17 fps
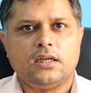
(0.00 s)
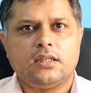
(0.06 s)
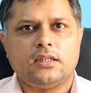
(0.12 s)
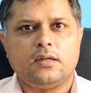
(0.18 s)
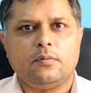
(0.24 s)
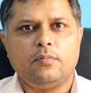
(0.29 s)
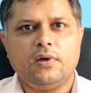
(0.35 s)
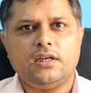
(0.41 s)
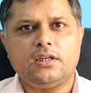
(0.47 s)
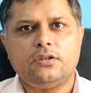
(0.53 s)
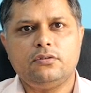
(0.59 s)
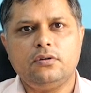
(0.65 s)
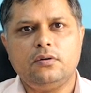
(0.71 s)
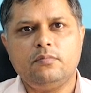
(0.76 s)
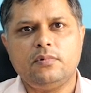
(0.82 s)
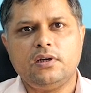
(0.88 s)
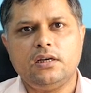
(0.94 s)
The
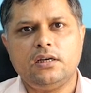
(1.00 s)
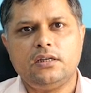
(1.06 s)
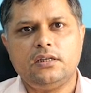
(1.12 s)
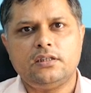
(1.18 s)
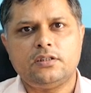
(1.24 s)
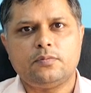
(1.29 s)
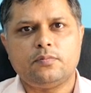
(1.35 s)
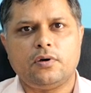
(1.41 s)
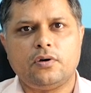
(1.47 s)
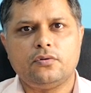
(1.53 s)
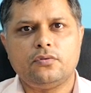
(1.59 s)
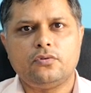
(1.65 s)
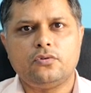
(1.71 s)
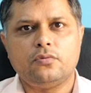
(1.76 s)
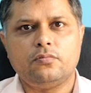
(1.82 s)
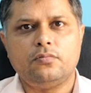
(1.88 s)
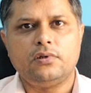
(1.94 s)
maximum yield is found
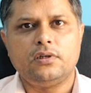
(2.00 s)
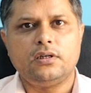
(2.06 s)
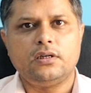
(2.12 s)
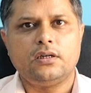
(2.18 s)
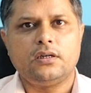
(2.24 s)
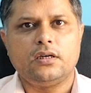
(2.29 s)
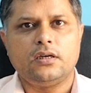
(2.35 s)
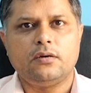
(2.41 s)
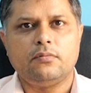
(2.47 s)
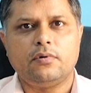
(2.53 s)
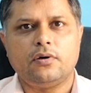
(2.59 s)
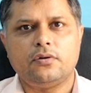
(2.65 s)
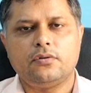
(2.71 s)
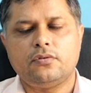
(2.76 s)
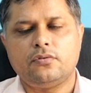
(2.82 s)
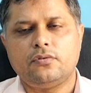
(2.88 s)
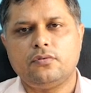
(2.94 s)
to be
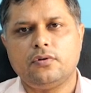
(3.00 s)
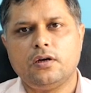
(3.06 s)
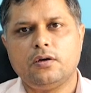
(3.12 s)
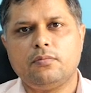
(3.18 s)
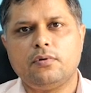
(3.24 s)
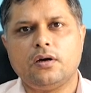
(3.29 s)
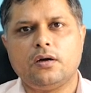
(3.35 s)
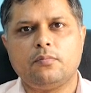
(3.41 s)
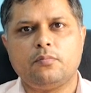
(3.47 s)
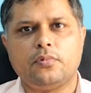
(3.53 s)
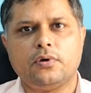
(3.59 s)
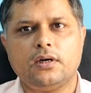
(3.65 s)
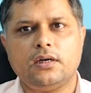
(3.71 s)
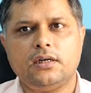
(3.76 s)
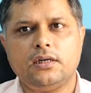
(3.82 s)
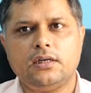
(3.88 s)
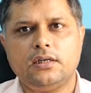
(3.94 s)
about 12 gram per
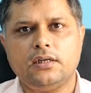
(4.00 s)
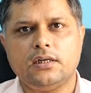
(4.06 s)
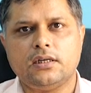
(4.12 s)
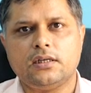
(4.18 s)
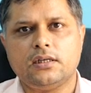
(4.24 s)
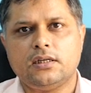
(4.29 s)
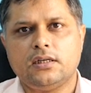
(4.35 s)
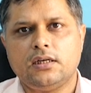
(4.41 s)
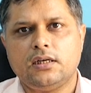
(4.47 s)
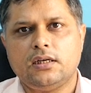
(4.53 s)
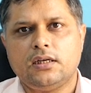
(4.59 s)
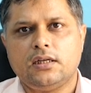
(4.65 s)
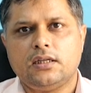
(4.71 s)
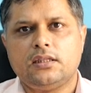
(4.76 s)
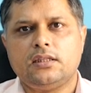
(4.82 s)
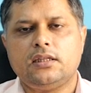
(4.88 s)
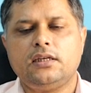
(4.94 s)
liter.
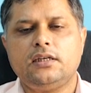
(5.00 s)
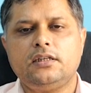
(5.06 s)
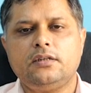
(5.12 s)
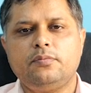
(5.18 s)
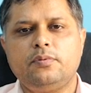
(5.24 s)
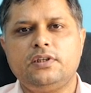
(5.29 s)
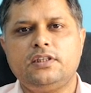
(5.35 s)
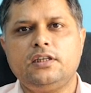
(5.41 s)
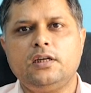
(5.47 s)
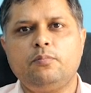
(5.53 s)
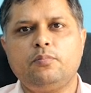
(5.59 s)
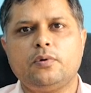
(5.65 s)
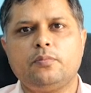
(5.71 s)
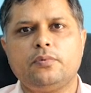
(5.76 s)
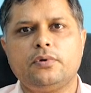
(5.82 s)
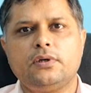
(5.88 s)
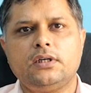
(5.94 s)
The interfacial
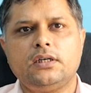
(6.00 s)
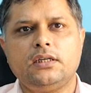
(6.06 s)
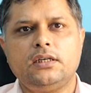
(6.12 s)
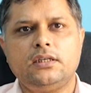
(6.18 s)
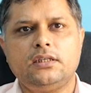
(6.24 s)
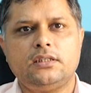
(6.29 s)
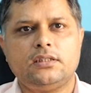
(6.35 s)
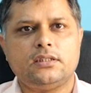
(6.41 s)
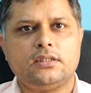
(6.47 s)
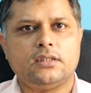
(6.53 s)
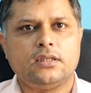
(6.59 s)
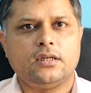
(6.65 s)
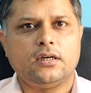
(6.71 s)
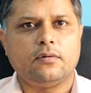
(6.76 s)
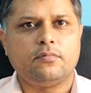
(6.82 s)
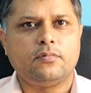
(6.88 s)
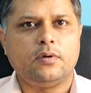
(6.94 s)
properties
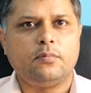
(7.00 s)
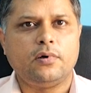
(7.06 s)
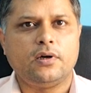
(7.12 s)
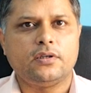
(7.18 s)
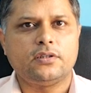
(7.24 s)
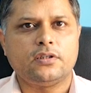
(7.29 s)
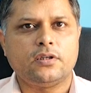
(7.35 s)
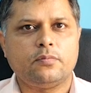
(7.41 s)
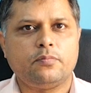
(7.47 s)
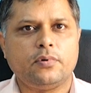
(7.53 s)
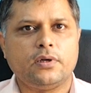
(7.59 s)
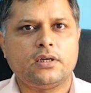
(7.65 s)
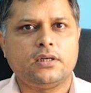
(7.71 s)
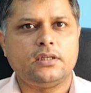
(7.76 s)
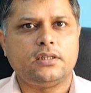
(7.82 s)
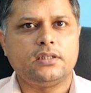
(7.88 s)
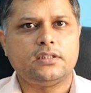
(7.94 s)
of the
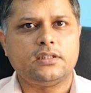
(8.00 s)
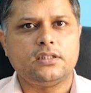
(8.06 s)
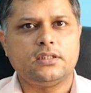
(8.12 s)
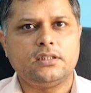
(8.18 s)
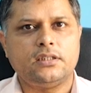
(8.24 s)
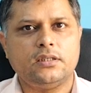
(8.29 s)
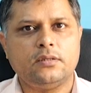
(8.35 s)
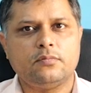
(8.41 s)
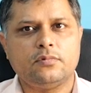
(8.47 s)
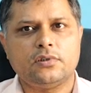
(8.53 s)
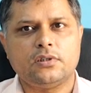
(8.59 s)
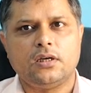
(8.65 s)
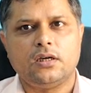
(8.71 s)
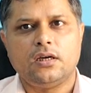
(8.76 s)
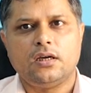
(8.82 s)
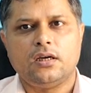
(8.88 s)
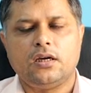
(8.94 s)
biosurfactant systems
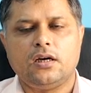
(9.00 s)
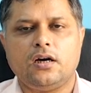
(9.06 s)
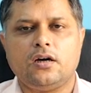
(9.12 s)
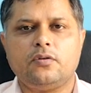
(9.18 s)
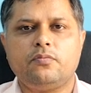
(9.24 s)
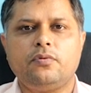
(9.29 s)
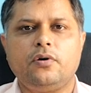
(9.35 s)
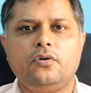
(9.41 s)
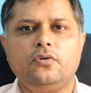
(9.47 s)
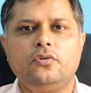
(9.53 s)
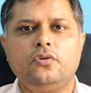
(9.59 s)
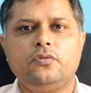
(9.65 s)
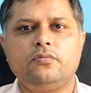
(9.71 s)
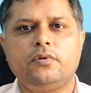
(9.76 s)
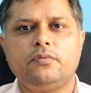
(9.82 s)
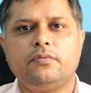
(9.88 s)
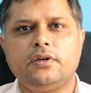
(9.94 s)
are found to
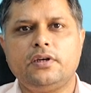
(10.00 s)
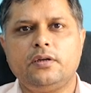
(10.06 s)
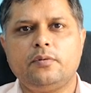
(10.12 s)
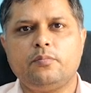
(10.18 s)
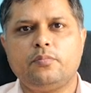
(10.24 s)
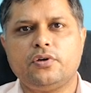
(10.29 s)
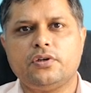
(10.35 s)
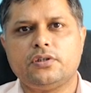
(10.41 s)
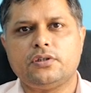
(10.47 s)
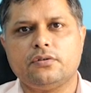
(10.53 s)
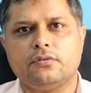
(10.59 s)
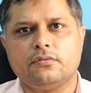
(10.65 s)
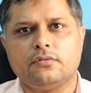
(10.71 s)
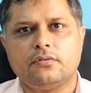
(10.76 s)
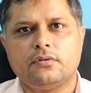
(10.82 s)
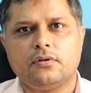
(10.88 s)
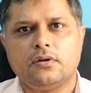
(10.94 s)
be very impressive,
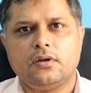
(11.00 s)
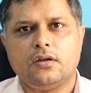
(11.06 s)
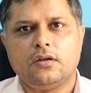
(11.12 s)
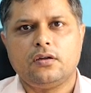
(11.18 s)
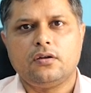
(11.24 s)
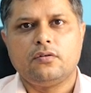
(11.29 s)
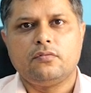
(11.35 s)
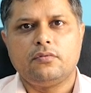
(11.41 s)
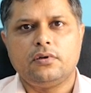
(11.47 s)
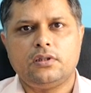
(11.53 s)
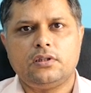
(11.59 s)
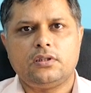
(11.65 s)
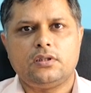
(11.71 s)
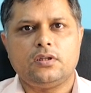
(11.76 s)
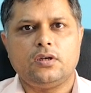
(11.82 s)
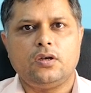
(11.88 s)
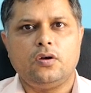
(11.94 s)
with
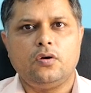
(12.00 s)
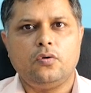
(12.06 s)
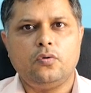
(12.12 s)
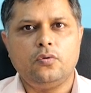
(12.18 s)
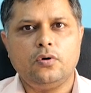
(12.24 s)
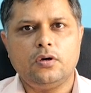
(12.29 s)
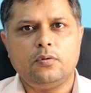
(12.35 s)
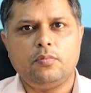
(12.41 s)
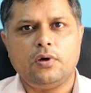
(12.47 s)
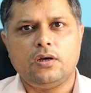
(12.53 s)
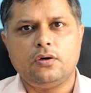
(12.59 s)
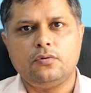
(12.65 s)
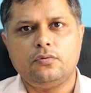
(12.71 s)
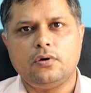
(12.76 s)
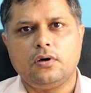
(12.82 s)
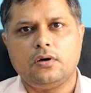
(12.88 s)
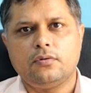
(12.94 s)
lower
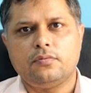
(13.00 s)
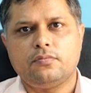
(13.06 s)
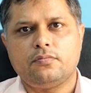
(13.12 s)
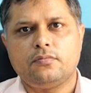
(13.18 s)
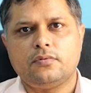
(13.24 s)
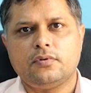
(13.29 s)
value of